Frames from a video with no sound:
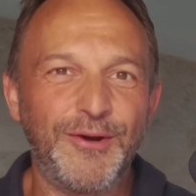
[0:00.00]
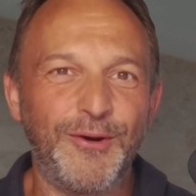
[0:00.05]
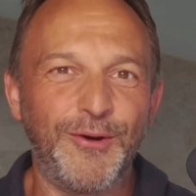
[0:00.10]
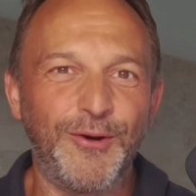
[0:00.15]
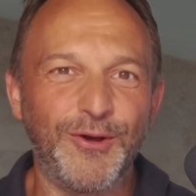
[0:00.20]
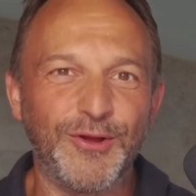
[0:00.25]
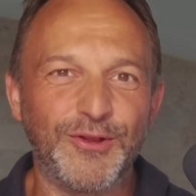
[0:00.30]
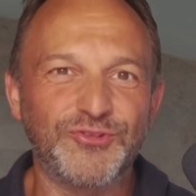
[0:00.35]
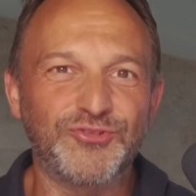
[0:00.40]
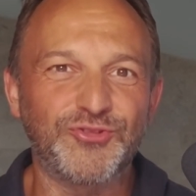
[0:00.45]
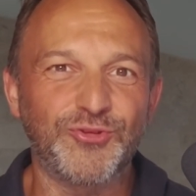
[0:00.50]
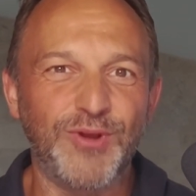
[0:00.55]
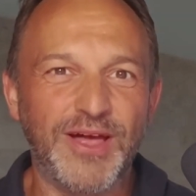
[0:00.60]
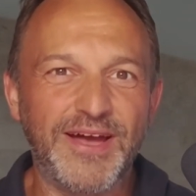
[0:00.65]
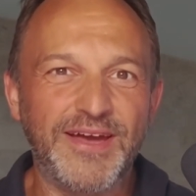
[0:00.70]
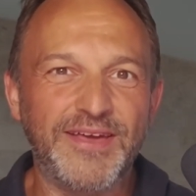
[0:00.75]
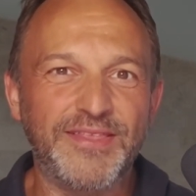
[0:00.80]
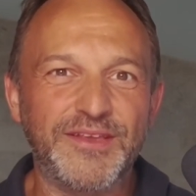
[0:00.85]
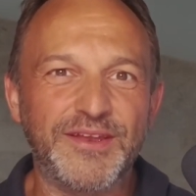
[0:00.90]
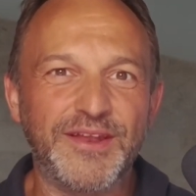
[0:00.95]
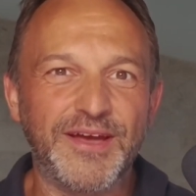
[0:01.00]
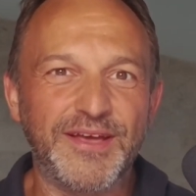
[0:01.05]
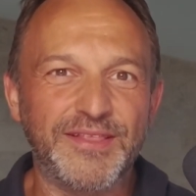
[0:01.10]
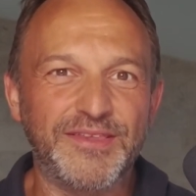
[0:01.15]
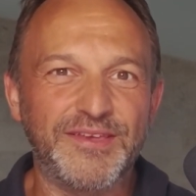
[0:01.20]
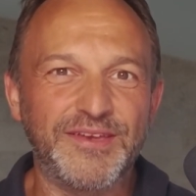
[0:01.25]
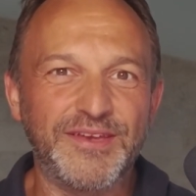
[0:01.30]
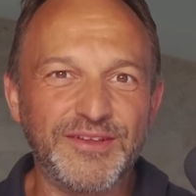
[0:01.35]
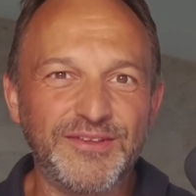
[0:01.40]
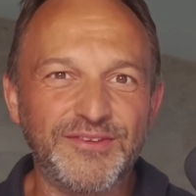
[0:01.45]
On July the
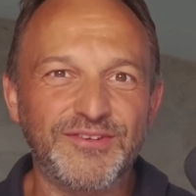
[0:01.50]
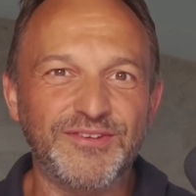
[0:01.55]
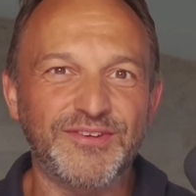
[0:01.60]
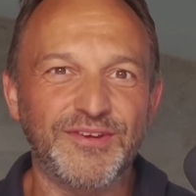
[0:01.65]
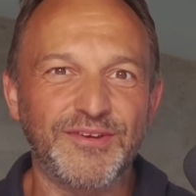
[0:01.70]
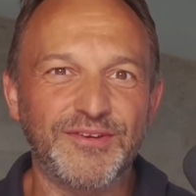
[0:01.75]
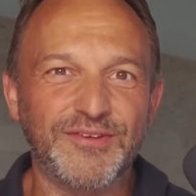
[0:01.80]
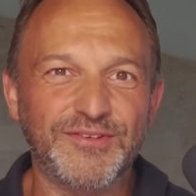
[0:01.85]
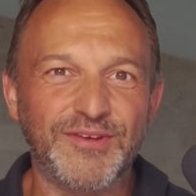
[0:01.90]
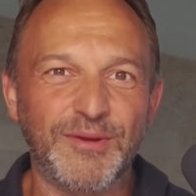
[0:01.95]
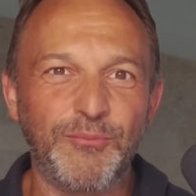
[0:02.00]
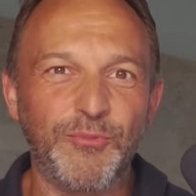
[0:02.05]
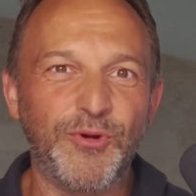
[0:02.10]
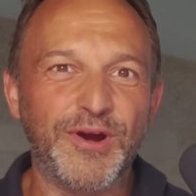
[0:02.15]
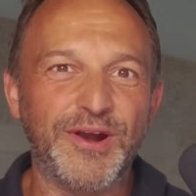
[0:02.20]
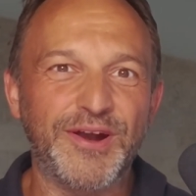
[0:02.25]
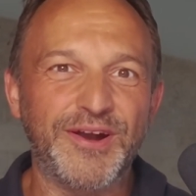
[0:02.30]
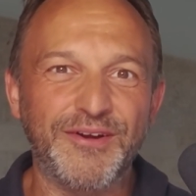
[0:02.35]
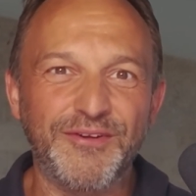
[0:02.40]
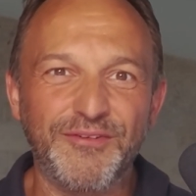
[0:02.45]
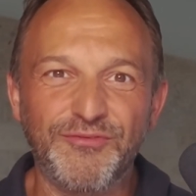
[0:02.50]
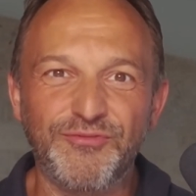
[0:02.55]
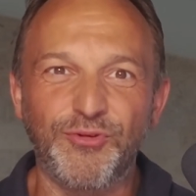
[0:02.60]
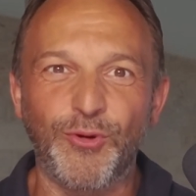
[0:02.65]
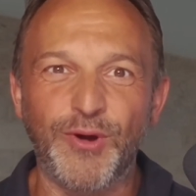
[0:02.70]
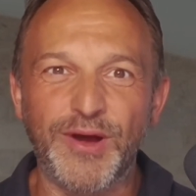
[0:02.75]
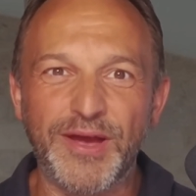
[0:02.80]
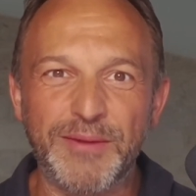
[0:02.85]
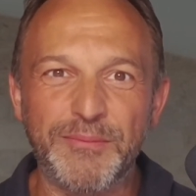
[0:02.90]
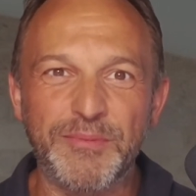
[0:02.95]
19th, somewhere
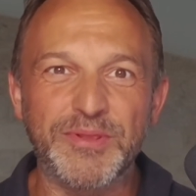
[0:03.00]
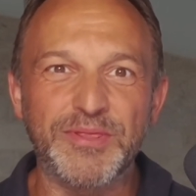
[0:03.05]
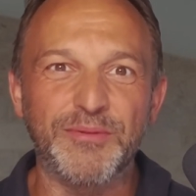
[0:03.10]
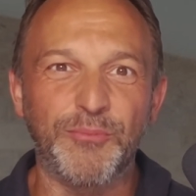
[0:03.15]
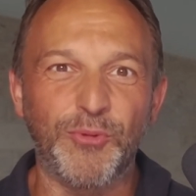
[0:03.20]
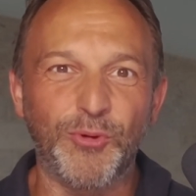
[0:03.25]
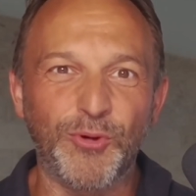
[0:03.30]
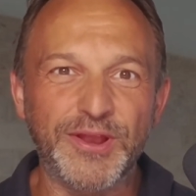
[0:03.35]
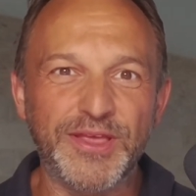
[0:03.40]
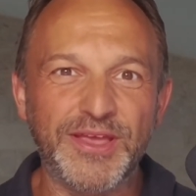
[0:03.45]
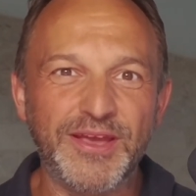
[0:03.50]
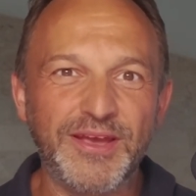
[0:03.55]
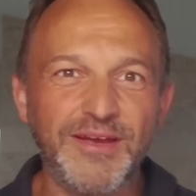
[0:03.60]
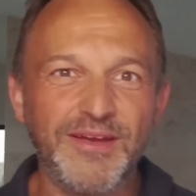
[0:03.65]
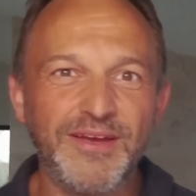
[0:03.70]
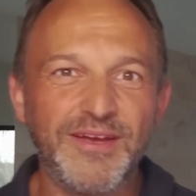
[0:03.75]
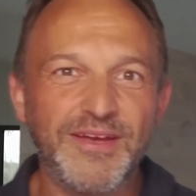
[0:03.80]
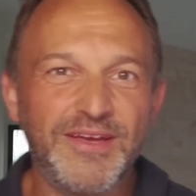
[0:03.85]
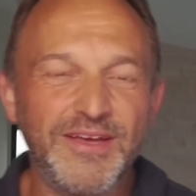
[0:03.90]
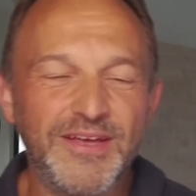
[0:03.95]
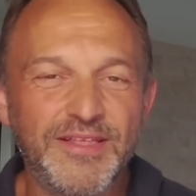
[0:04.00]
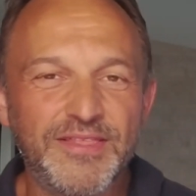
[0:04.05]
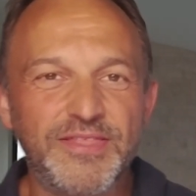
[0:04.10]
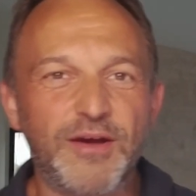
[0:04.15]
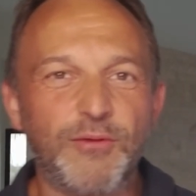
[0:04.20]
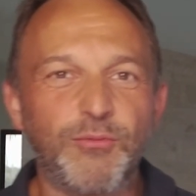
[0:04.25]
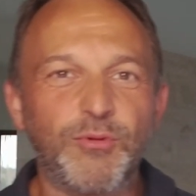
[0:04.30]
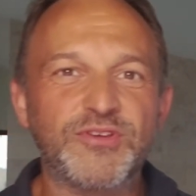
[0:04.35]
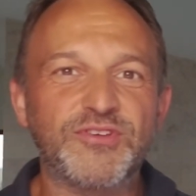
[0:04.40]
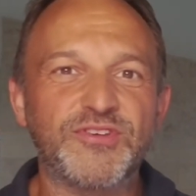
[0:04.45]
4 a.m. in the morning,
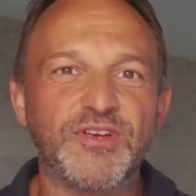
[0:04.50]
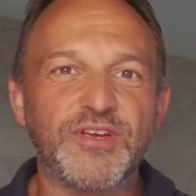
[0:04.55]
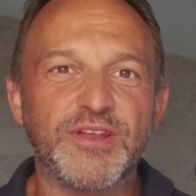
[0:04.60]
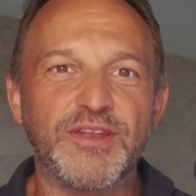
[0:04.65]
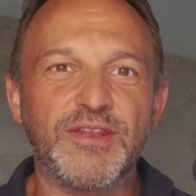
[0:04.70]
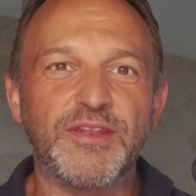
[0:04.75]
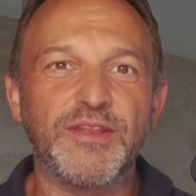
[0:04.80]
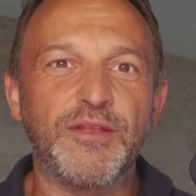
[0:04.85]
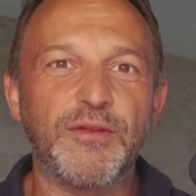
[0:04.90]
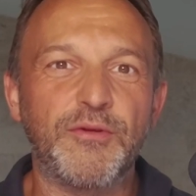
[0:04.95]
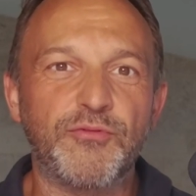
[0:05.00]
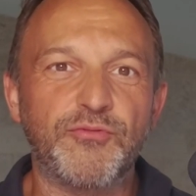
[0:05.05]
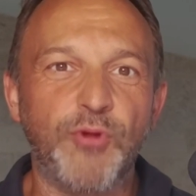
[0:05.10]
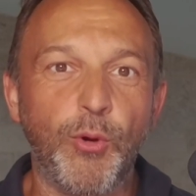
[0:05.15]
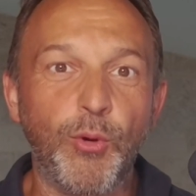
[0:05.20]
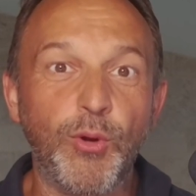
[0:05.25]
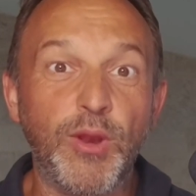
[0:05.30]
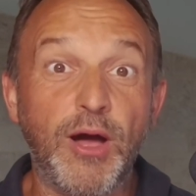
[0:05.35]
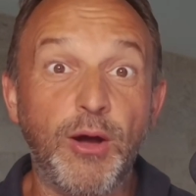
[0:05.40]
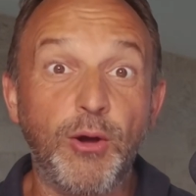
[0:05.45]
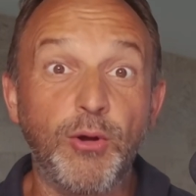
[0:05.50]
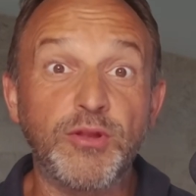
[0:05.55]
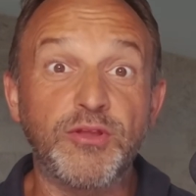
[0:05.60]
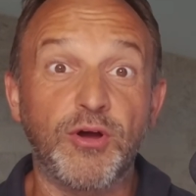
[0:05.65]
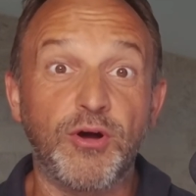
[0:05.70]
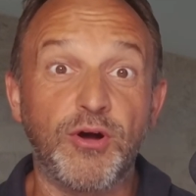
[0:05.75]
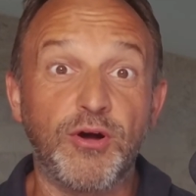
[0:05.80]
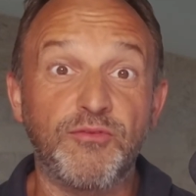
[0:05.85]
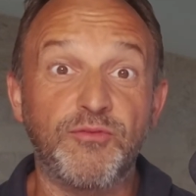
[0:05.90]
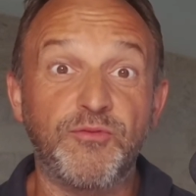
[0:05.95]
there was a rollout
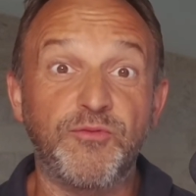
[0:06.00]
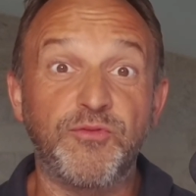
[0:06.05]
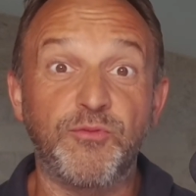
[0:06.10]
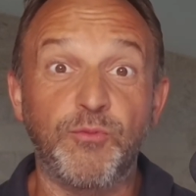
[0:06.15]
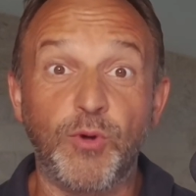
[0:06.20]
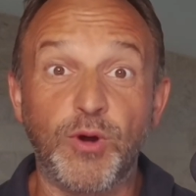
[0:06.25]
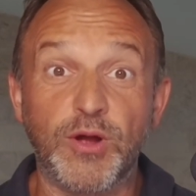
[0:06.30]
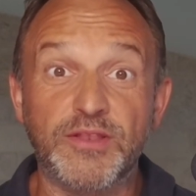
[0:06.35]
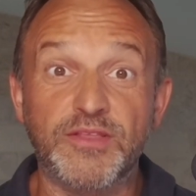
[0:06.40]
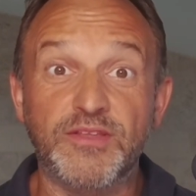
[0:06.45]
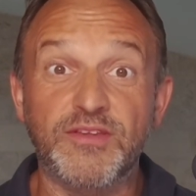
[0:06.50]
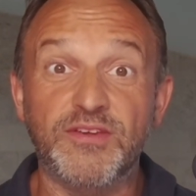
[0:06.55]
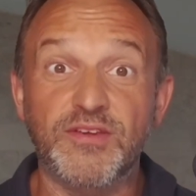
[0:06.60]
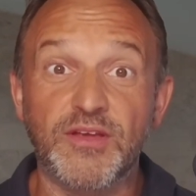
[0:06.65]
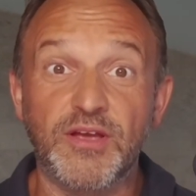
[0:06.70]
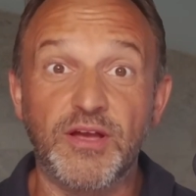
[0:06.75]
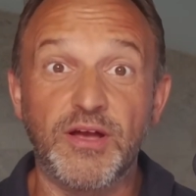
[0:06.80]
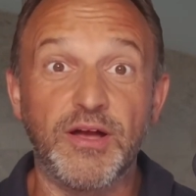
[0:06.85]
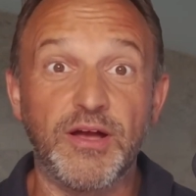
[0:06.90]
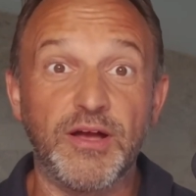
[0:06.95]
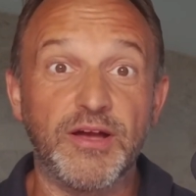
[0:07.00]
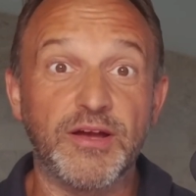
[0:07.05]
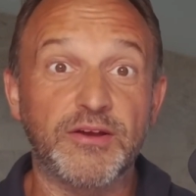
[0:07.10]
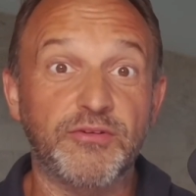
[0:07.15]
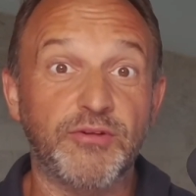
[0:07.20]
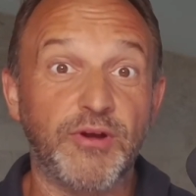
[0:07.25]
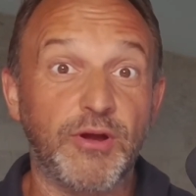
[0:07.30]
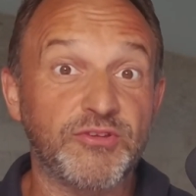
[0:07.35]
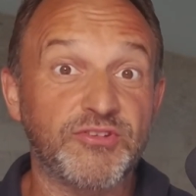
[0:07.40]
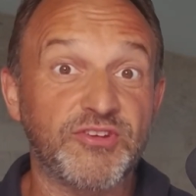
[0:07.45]
of what
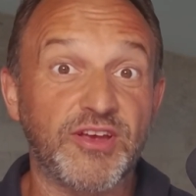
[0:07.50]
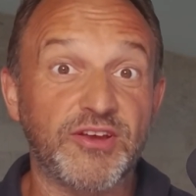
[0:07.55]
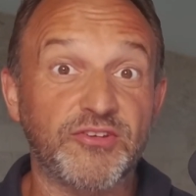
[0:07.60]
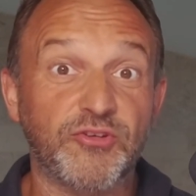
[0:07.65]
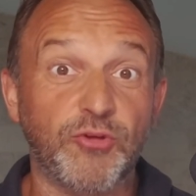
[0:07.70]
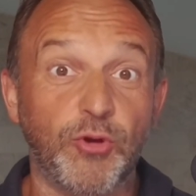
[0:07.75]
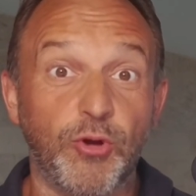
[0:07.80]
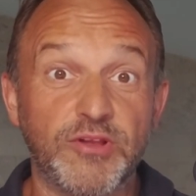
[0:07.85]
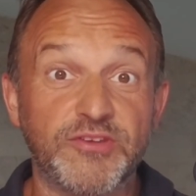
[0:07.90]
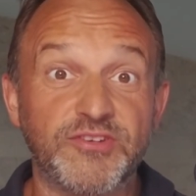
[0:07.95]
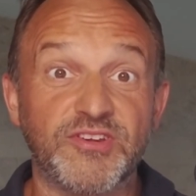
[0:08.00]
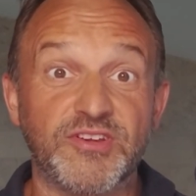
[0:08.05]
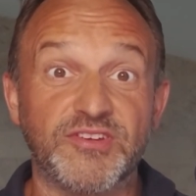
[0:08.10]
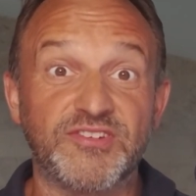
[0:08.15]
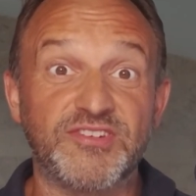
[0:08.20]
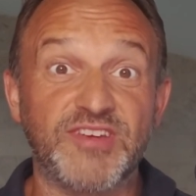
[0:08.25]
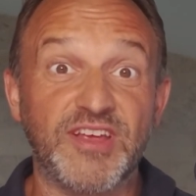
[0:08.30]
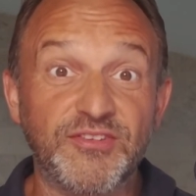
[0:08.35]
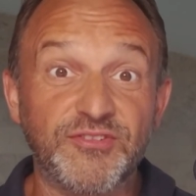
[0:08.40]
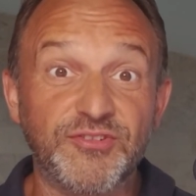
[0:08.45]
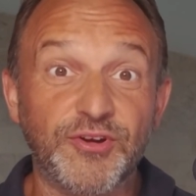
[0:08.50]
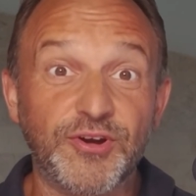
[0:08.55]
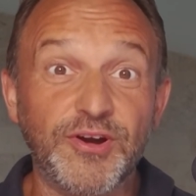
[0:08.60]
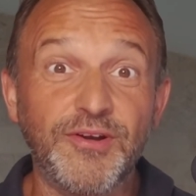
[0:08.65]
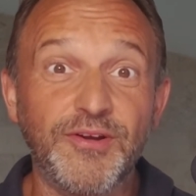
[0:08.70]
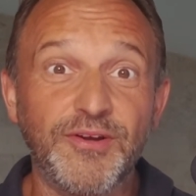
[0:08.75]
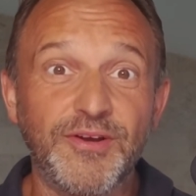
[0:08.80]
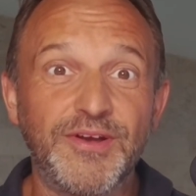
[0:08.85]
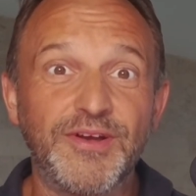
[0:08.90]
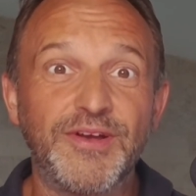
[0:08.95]
CrowdStrike calls a
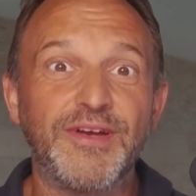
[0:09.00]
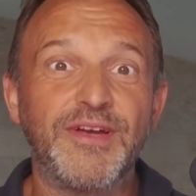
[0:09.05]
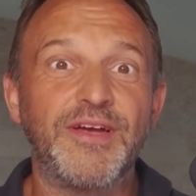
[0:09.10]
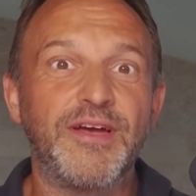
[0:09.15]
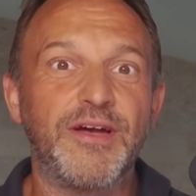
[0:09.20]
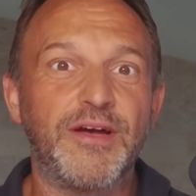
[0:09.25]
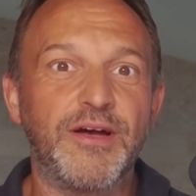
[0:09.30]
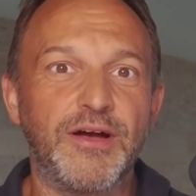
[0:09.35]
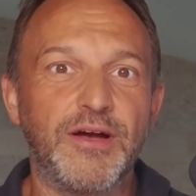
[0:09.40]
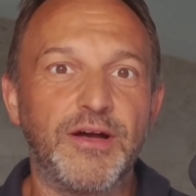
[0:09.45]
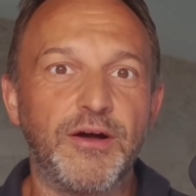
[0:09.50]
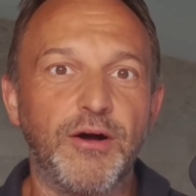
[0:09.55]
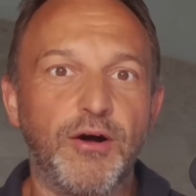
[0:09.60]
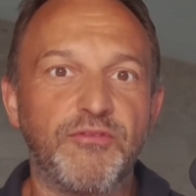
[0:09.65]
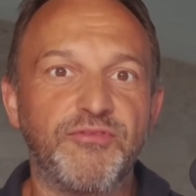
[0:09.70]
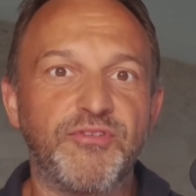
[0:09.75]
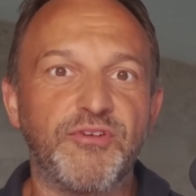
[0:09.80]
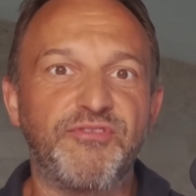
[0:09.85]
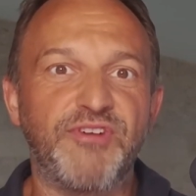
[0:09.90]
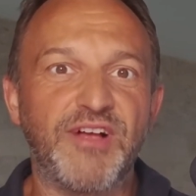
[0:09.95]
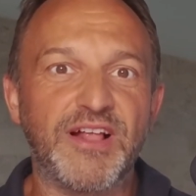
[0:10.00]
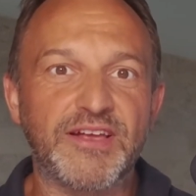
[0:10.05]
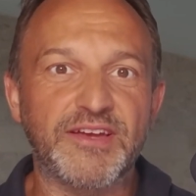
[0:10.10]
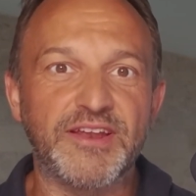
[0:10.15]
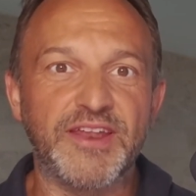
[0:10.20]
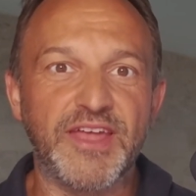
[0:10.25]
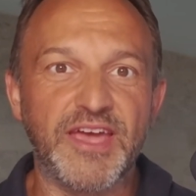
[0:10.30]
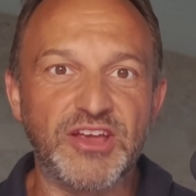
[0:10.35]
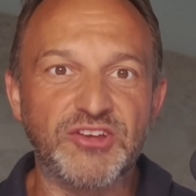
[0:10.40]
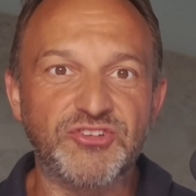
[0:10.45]
sensor of the
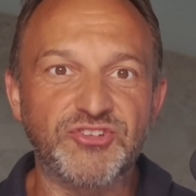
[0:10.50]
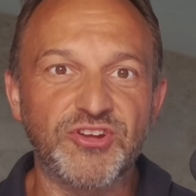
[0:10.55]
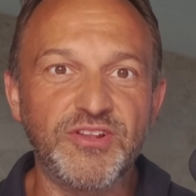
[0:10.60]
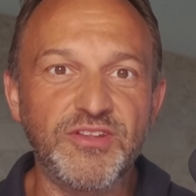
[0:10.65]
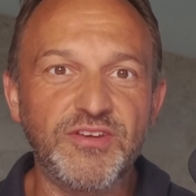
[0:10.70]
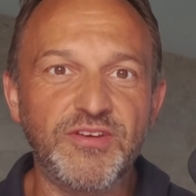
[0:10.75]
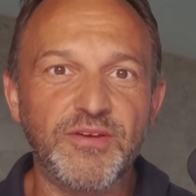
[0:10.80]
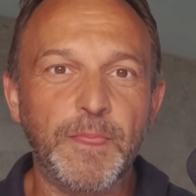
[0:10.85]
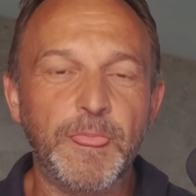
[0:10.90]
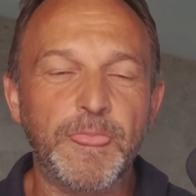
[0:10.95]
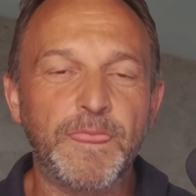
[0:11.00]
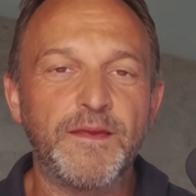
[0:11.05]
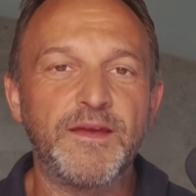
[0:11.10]
Falcon agent.